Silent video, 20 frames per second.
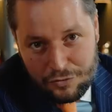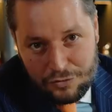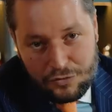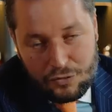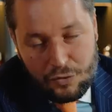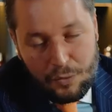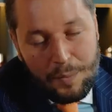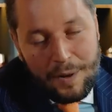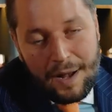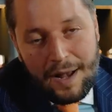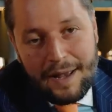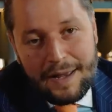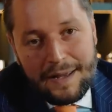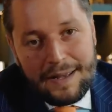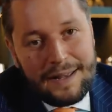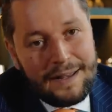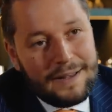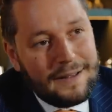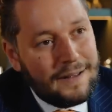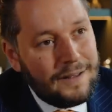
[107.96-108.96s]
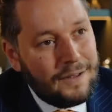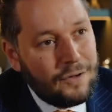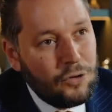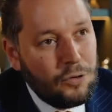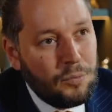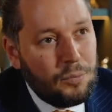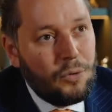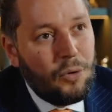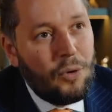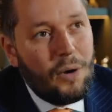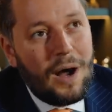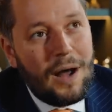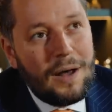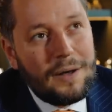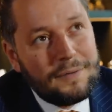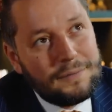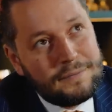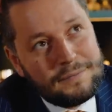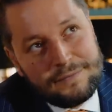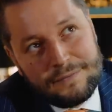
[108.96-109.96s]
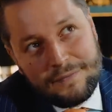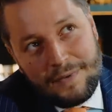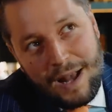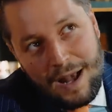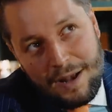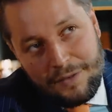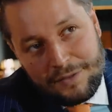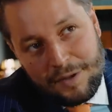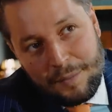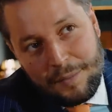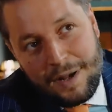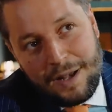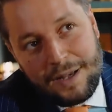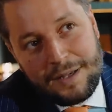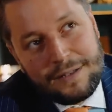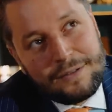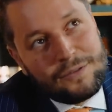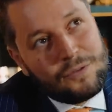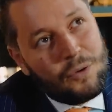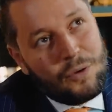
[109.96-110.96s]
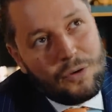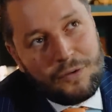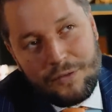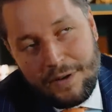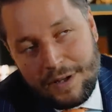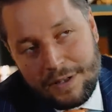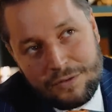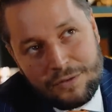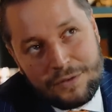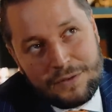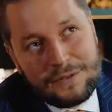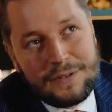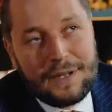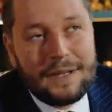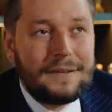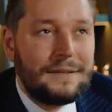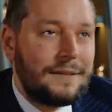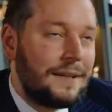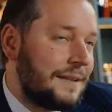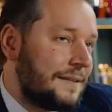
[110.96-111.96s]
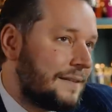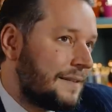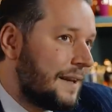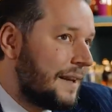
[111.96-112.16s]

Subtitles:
should you buy a Hublot aftermarket or factory set? Let's